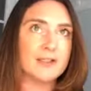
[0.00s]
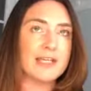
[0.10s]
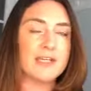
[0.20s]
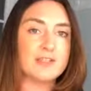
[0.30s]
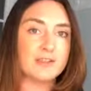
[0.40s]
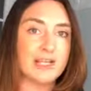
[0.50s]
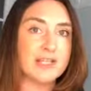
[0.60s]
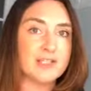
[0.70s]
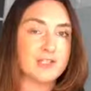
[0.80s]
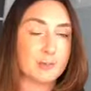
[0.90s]

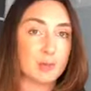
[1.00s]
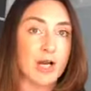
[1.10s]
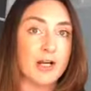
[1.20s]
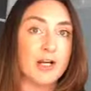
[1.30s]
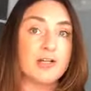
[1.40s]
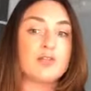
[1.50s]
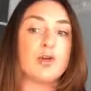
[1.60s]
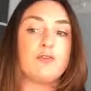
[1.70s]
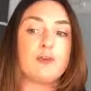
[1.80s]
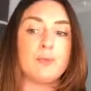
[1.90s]
links to products,
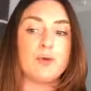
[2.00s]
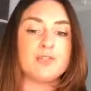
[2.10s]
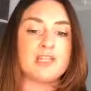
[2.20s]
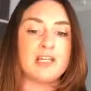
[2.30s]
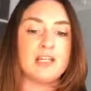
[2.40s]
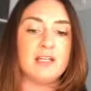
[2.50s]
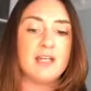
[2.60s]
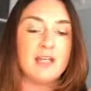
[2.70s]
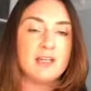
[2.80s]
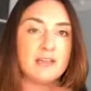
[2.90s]
or if you're posting
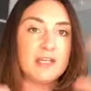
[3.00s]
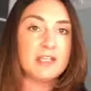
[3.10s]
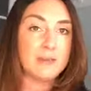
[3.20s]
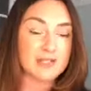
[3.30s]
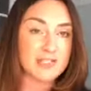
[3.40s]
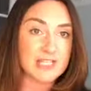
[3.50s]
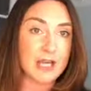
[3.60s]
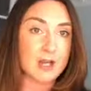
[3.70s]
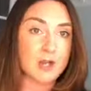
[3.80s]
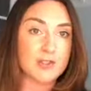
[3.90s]
things about
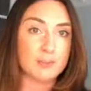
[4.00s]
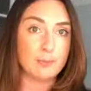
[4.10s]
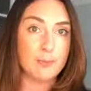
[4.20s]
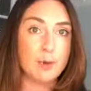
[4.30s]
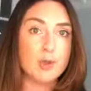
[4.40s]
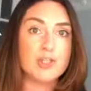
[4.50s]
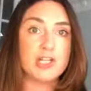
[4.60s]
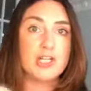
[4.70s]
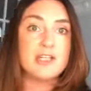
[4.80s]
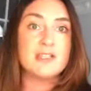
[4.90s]
sales and
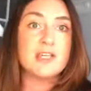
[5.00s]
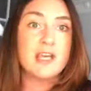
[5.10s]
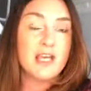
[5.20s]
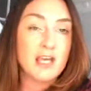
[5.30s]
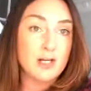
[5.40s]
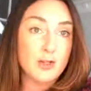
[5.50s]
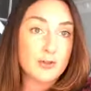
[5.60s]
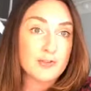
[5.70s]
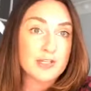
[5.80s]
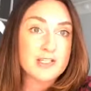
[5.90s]
promotions and
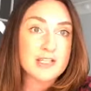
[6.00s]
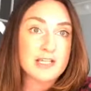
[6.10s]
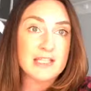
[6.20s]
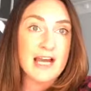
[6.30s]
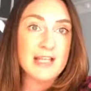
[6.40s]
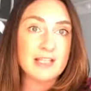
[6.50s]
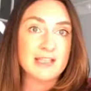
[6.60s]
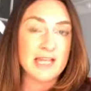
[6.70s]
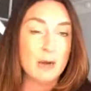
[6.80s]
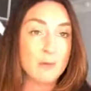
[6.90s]
other things
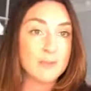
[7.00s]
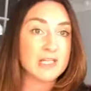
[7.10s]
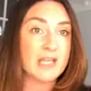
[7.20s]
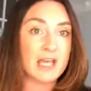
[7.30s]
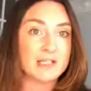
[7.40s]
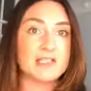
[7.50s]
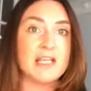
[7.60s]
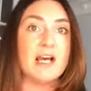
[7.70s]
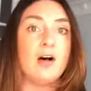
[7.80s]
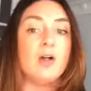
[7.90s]
that would be to get a
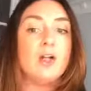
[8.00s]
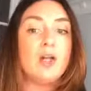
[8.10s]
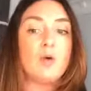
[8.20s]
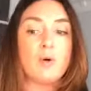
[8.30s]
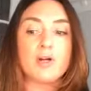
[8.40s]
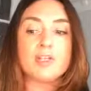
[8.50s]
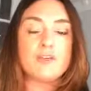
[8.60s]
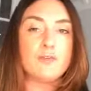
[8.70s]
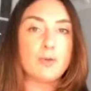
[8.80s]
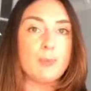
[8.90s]
sale. Whereas
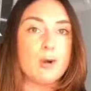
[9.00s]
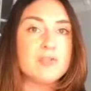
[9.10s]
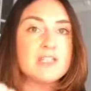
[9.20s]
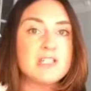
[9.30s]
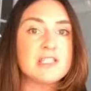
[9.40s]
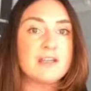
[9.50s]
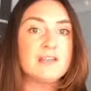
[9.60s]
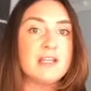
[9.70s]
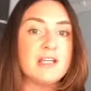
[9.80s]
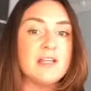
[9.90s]
if you're posting
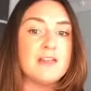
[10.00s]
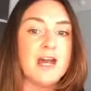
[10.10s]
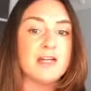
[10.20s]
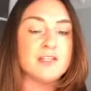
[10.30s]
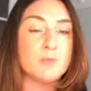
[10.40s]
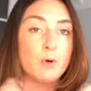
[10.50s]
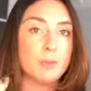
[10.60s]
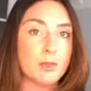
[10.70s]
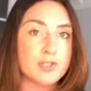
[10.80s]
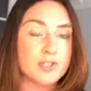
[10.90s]
something that is more
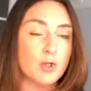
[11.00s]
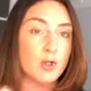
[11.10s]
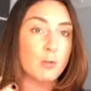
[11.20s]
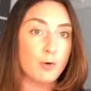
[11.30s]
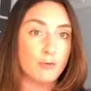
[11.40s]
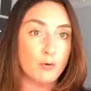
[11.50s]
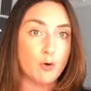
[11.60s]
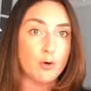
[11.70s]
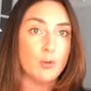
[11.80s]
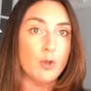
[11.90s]
personal or more
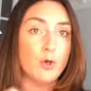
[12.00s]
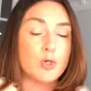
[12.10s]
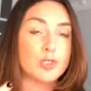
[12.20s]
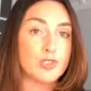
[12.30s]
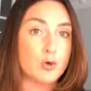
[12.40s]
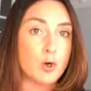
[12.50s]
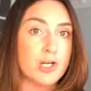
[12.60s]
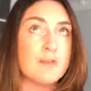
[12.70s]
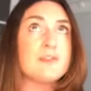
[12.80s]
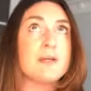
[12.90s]
vulnerable or a
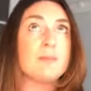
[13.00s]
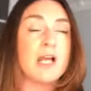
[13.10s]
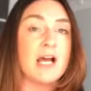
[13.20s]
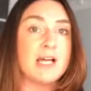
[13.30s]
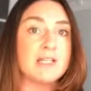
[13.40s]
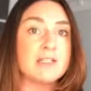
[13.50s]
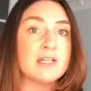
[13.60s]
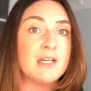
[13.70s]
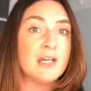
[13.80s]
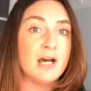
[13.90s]
story of some kind,
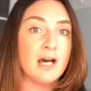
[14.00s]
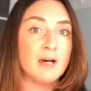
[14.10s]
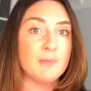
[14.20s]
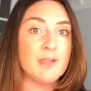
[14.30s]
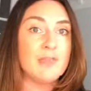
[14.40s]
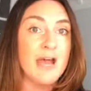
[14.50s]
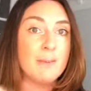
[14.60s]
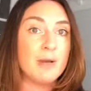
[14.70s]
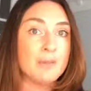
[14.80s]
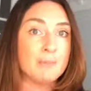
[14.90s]
that
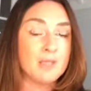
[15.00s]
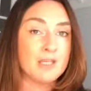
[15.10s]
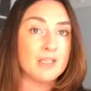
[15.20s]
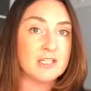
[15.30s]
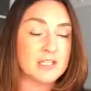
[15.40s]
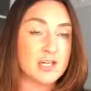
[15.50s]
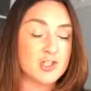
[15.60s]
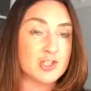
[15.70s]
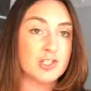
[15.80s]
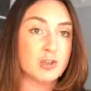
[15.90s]
might be the
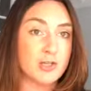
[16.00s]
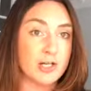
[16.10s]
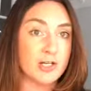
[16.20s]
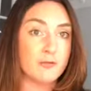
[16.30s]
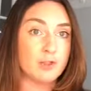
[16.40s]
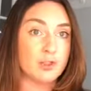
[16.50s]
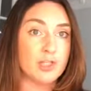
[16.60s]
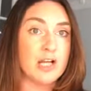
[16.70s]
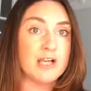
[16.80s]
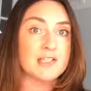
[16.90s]
intention to create enough
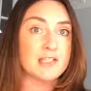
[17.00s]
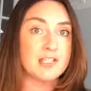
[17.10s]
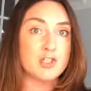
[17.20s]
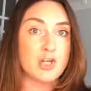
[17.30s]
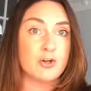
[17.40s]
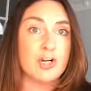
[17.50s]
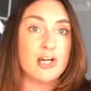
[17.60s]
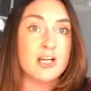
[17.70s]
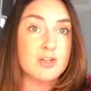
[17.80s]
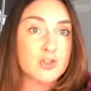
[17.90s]
curiosity to
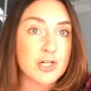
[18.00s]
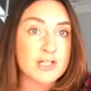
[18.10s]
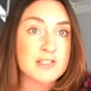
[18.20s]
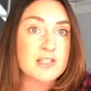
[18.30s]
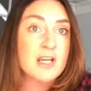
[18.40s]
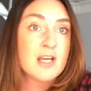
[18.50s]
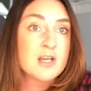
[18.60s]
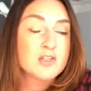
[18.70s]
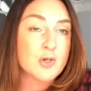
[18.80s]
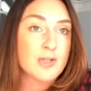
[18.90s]
generate interest
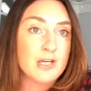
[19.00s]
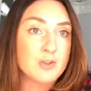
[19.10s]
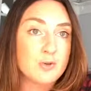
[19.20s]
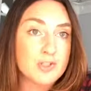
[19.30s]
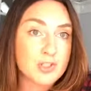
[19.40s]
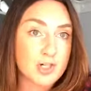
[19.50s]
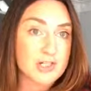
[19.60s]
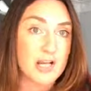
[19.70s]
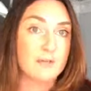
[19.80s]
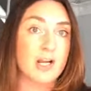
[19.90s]
so that you can start
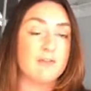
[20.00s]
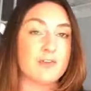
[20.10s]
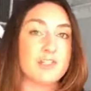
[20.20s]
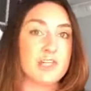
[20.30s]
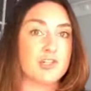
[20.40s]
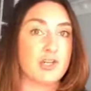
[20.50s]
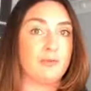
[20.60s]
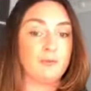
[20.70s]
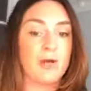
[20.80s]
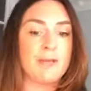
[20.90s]
to have a conversation,
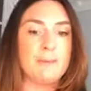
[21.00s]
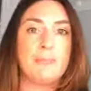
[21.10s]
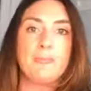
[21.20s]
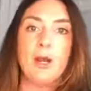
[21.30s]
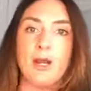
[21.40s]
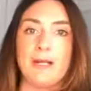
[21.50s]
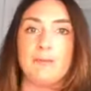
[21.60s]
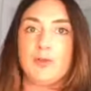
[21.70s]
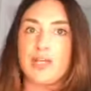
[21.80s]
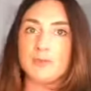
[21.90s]
right? All right,
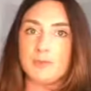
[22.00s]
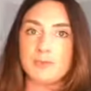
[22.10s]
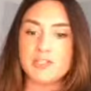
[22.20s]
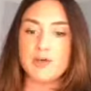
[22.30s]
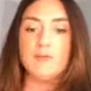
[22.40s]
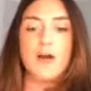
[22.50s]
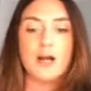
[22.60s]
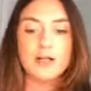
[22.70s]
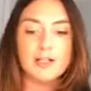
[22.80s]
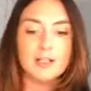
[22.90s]
you guys with me so
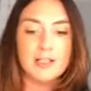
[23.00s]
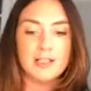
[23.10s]
far?